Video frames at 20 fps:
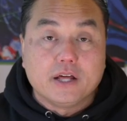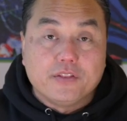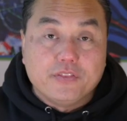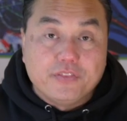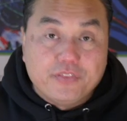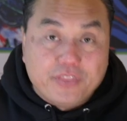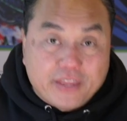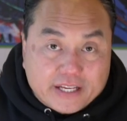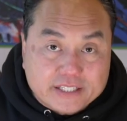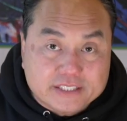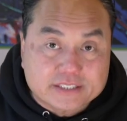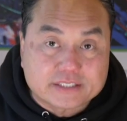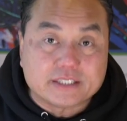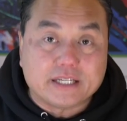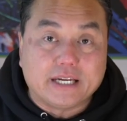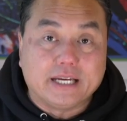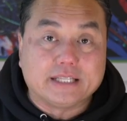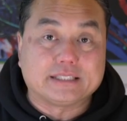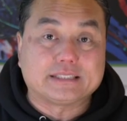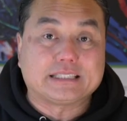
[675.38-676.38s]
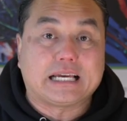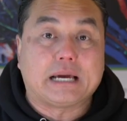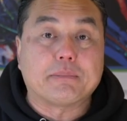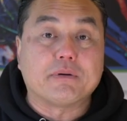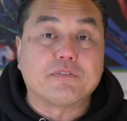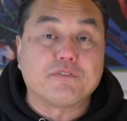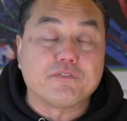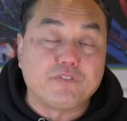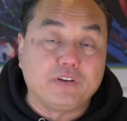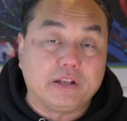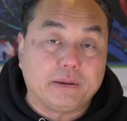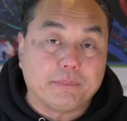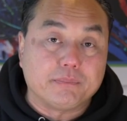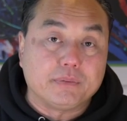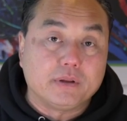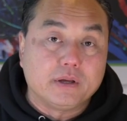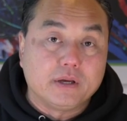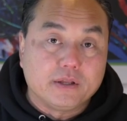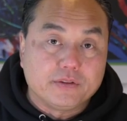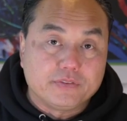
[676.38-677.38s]
This is the type of flip
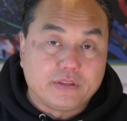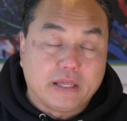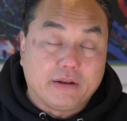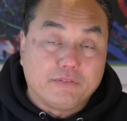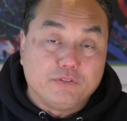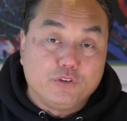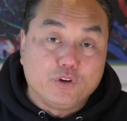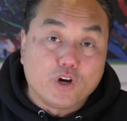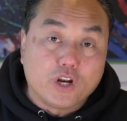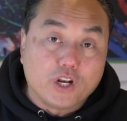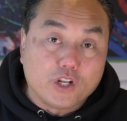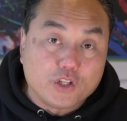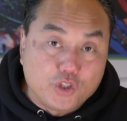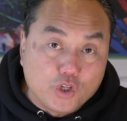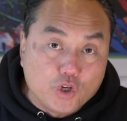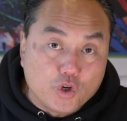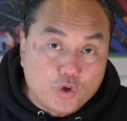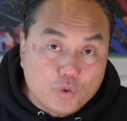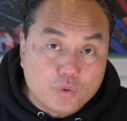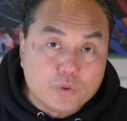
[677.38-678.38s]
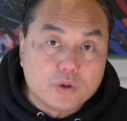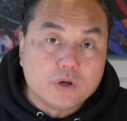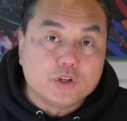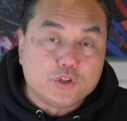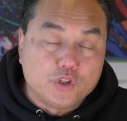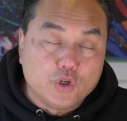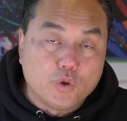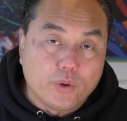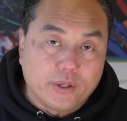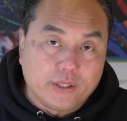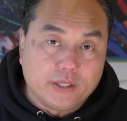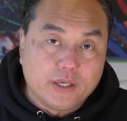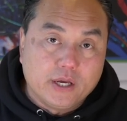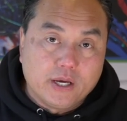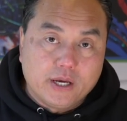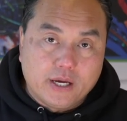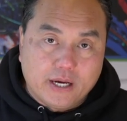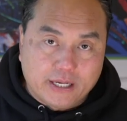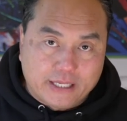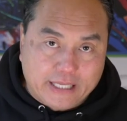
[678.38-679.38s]
that if you're going to do it.
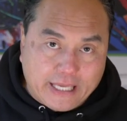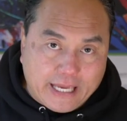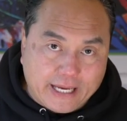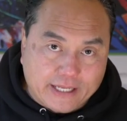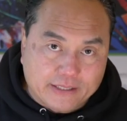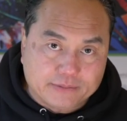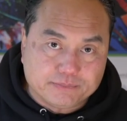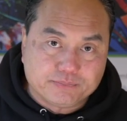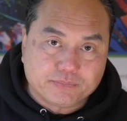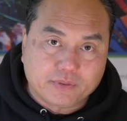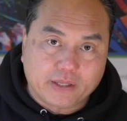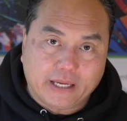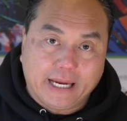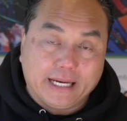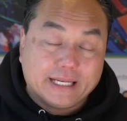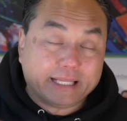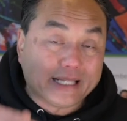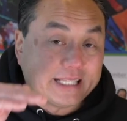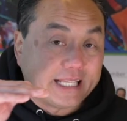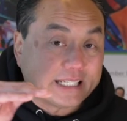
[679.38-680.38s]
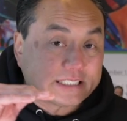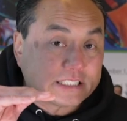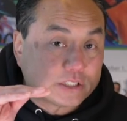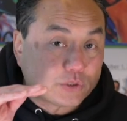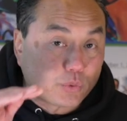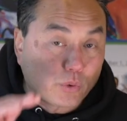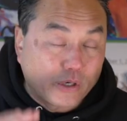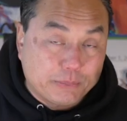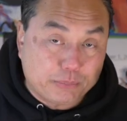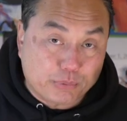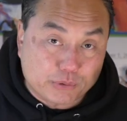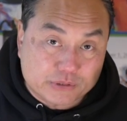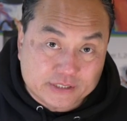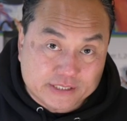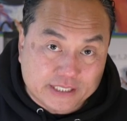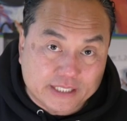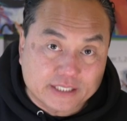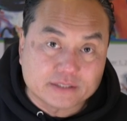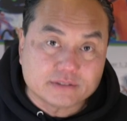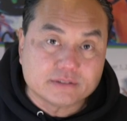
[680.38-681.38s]
Again, anything less than
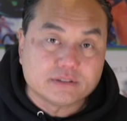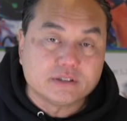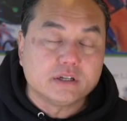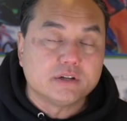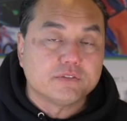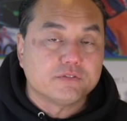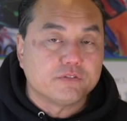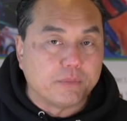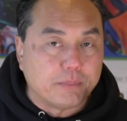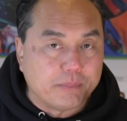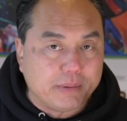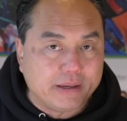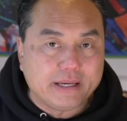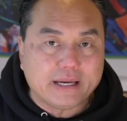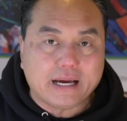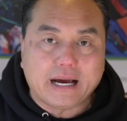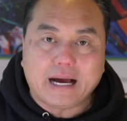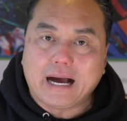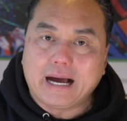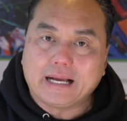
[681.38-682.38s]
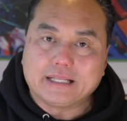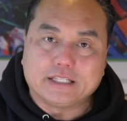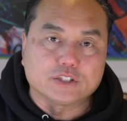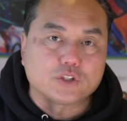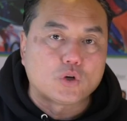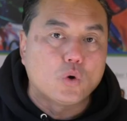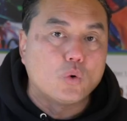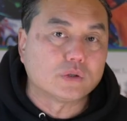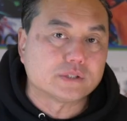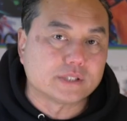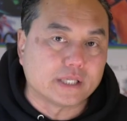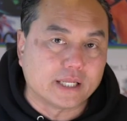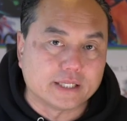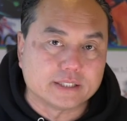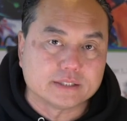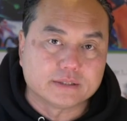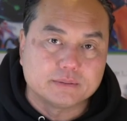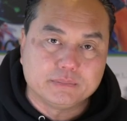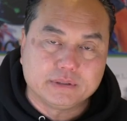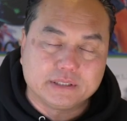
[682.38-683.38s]
20%, for me, I just wholesale
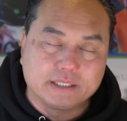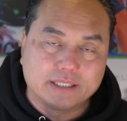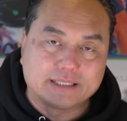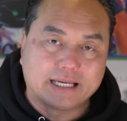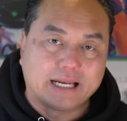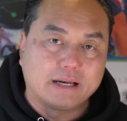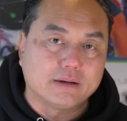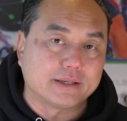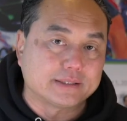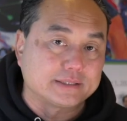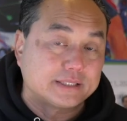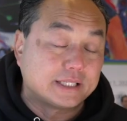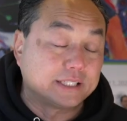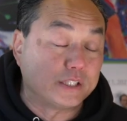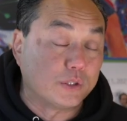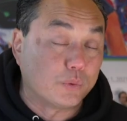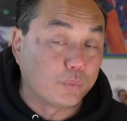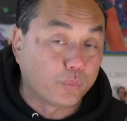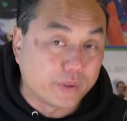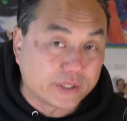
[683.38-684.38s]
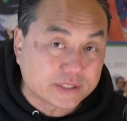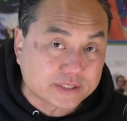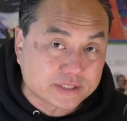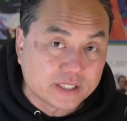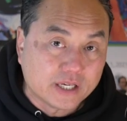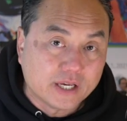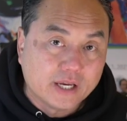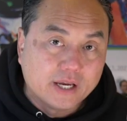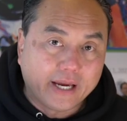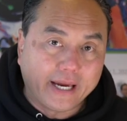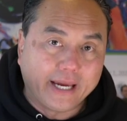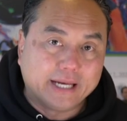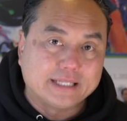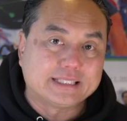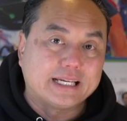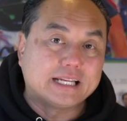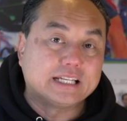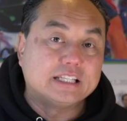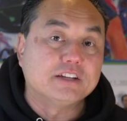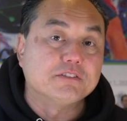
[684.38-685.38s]
it because I don't like taking the risk, and it's
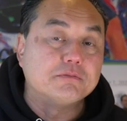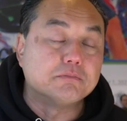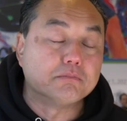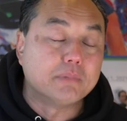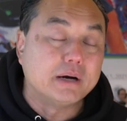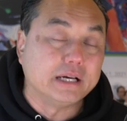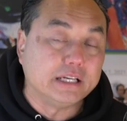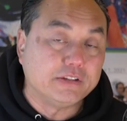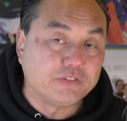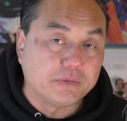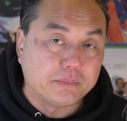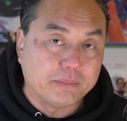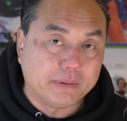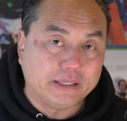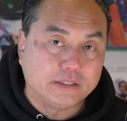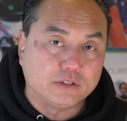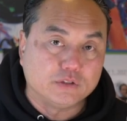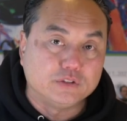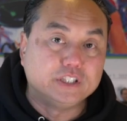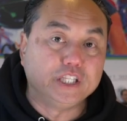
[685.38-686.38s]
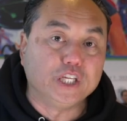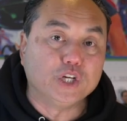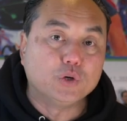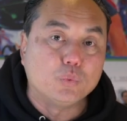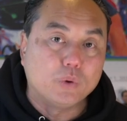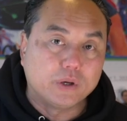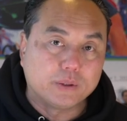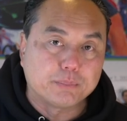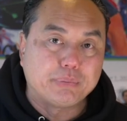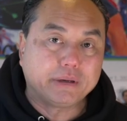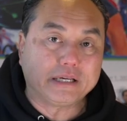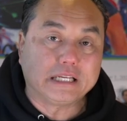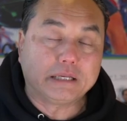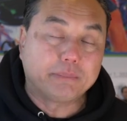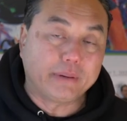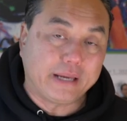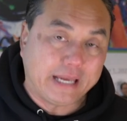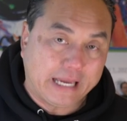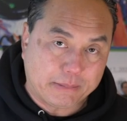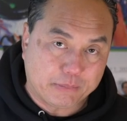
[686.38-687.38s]
not enough money for me to deal with picking
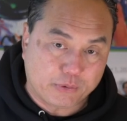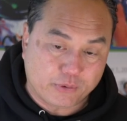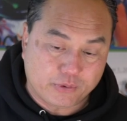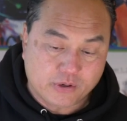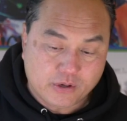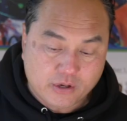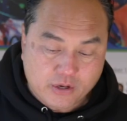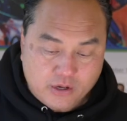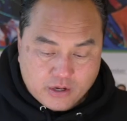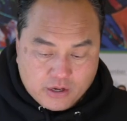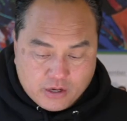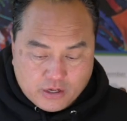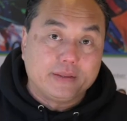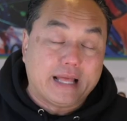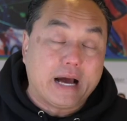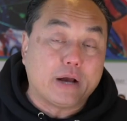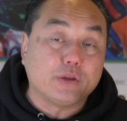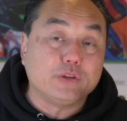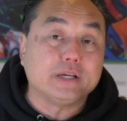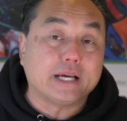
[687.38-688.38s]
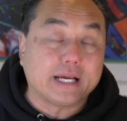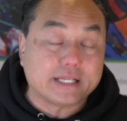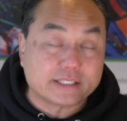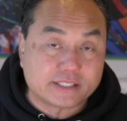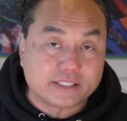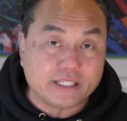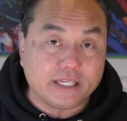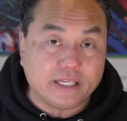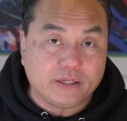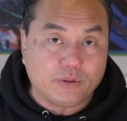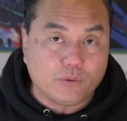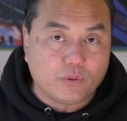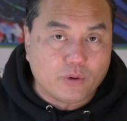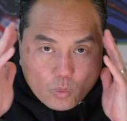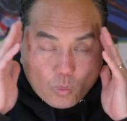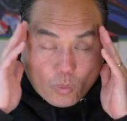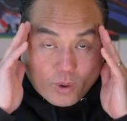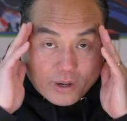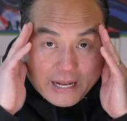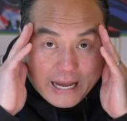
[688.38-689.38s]
up a hammer. Now you guys see
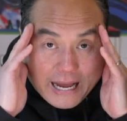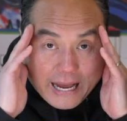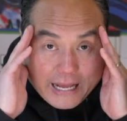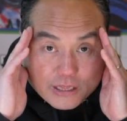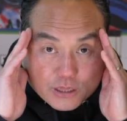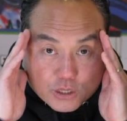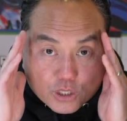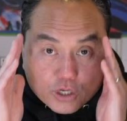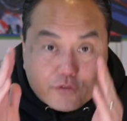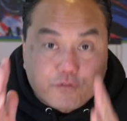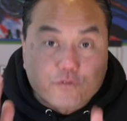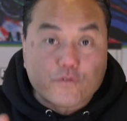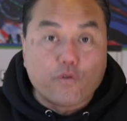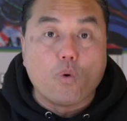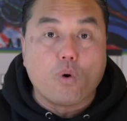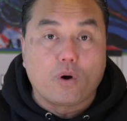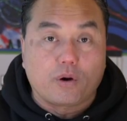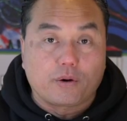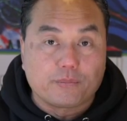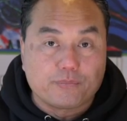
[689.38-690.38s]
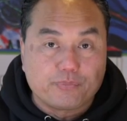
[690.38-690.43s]
what I look for